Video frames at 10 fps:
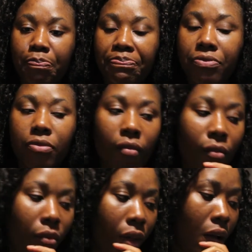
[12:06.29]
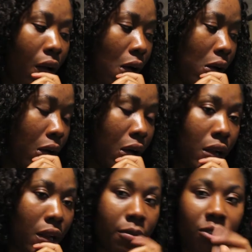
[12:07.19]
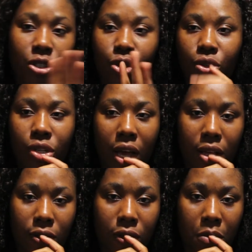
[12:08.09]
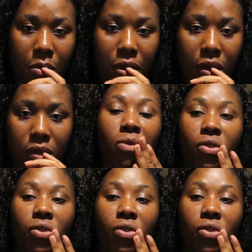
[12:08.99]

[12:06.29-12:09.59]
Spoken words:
Let me just show you guys something.